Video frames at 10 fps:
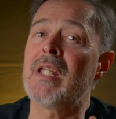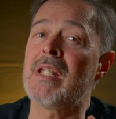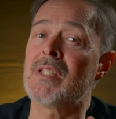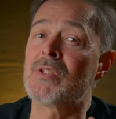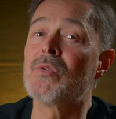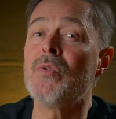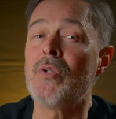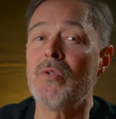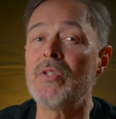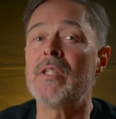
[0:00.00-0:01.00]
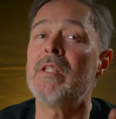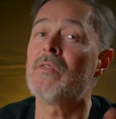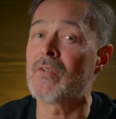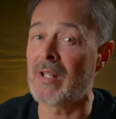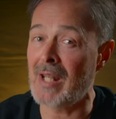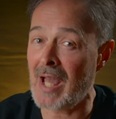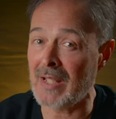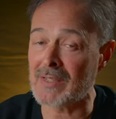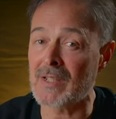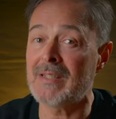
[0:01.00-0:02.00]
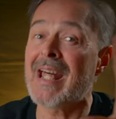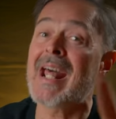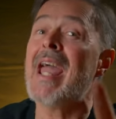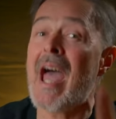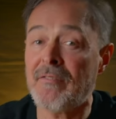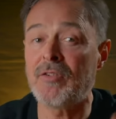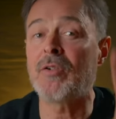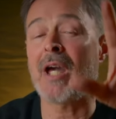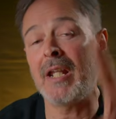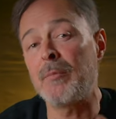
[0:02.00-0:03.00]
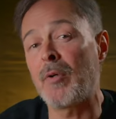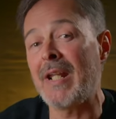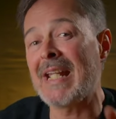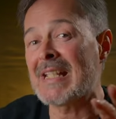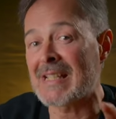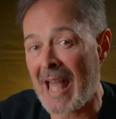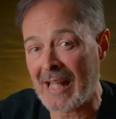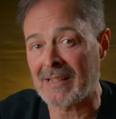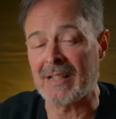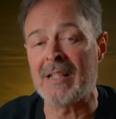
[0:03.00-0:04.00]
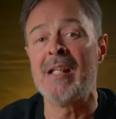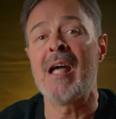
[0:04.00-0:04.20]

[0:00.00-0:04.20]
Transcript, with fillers: in a studio using different lights that I have to calibrate exactly